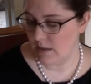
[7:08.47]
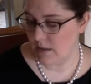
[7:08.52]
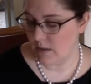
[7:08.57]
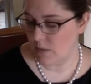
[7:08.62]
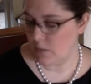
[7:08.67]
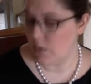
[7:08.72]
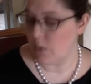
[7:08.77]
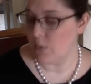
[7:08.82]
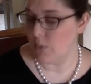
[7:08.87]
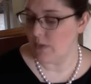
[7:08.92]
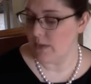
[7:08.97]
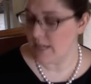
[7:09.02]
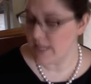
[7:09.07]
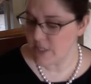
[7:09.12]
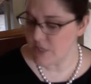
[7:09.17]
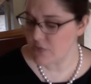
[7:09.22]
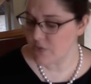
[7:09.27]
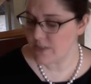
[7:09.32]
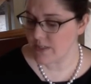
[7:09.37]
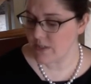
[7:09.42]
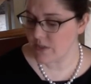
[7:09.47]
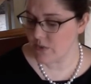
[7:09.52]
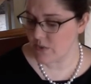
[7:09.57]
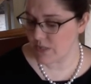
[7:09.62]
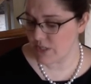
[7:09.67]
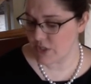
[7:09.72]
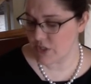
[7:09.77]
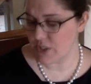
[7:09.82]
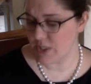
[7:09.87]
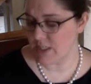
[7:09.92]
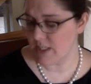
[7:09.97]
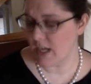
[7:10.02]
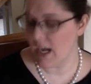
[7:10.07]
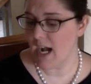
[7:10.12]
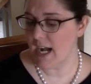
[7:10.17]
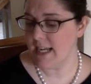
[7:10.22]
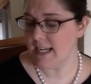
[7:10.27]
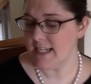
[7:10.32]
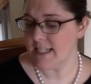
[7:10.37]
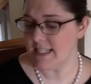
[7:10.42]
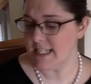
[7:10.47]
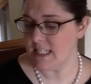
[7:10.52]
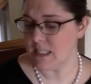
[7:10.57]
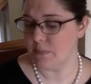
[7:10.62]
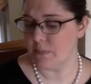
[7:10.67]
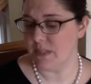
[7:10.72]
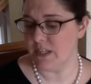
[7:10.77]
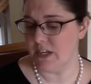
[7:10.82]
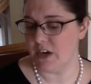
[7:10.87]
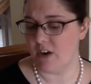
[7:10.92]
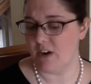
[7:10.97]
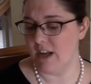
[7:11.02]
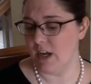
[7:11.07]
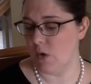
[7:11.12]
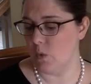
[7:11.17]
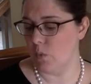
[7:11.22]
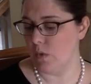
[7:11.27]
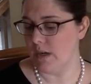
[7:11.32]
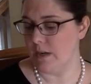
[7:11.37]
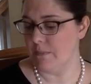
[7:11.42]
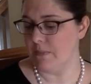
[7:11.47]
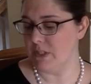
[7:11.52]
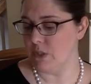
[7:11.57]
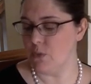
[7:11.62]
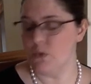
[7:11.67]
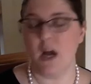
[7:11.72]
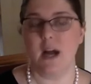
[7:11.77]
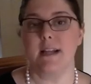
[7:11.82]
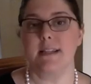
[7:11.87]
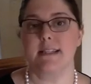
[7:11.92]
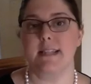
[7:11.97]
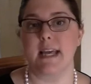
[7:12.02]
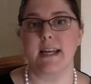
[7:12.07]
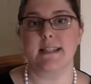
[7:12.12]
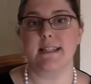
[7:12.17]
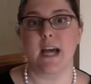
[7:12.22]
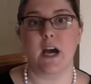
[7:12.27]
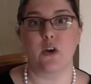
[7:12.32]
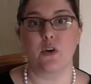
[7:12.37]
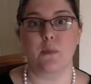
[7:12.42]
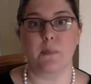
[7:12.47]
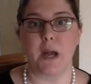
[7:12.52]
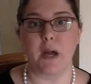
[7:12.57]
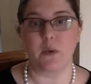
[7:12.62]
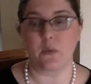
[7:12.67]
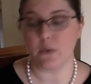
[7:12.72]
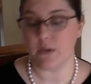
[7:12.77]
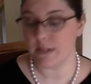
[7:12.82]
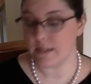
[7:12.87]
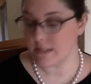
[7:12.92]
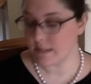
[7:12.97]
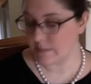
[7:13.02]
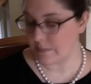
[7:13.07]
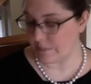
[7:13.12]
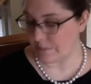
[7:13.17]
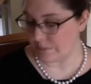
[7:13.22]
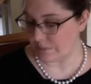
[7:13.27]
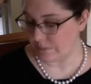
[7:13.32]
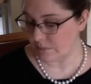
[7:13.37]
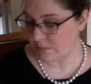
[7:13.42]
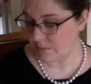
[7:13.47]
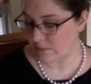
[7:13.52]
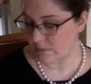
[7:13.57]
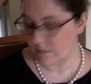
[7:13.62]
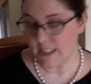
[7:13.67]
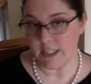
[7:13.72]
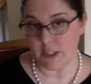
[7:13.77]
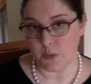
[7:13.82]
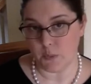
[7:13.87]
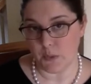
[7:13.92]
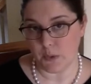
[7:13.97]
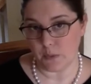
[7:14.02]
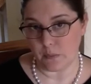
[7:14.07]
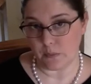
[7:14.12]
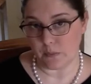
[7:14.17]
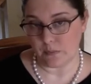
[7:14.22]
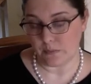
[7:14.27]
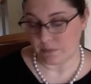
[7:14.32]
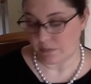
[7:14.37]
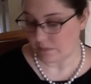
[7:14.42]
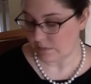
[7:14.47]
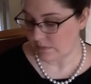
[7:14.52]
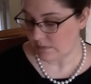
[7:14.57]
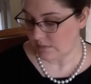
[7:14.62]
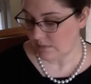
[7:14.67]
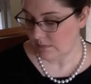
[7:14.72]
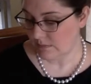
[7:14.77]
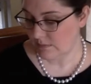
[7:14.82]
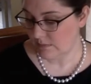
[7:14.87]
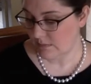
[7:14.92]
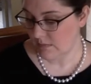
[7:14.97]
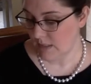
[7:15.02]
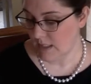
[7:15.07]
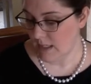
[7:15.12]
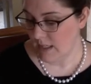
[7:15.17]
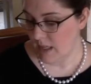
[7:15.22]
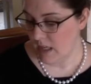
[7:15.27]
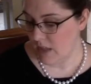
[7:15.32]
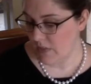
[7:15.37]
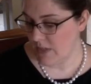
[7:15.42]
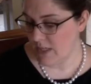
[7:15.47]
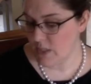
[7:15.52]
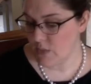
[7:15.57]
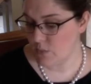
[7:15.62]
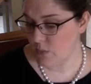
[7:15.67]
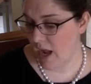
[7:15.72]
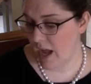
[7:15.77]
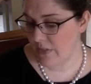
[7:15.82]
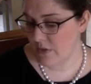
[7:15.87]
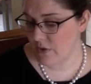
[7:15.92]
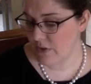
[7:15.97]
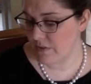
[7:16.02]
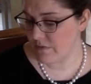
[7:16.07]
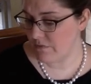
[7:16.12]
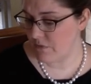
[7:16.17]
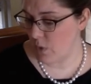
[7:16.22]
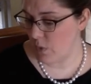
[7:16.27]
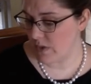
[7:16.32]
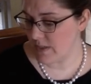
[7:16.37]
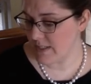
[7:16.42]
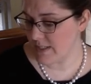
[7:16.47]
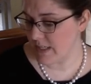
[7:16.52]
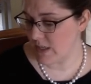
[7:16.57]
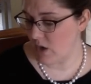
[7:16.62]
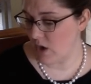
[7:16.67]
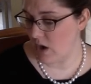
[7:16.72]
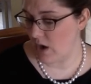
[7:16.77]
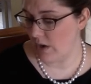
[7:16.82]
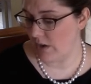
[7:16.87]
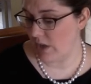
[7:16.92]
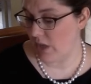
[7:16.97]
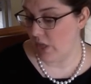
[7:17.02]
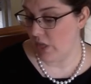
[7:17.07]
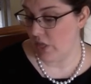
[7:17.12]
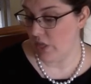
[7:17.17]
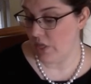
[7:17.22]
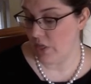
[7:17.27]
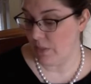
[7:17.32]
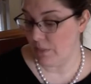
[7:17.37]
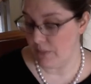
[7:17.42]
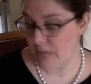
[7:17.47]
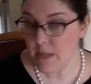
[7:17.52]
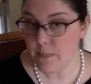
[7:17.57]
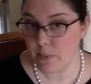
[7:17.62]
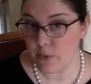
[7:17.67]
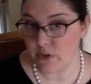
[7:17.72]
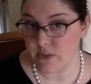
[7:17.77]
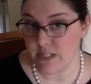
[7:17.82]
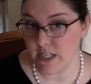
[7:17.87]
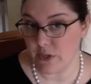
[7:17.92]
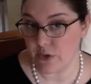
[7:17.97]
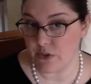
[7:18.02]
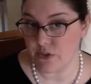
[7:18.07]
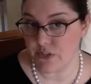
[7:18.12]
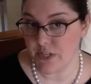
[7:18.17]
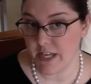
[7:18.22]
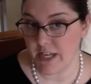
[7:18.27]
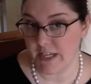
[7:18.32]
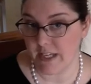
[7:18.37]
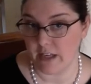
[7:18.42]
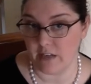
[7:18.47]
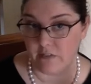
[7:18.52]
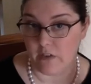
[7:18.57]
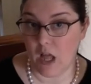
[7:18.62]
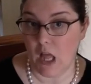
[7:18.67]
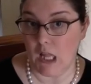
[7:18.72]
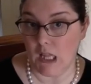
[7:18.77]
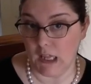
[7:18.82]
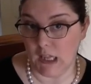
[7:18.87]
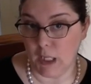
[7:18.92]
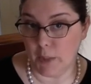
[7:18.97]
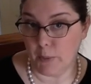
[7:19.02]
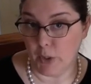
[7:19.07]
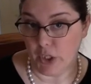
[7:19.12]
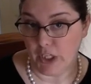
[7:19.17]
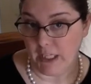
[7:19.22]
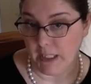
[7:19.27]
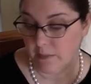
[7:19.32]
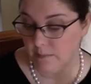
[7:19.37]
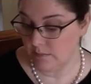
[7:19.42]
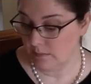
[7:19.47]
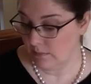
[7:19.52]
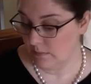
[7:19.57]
quote, history and tradition guide and discipline our inquiry, but do not set its outer boundaries, end quote. Thus, rather than focusing on the people's understanding of liberty,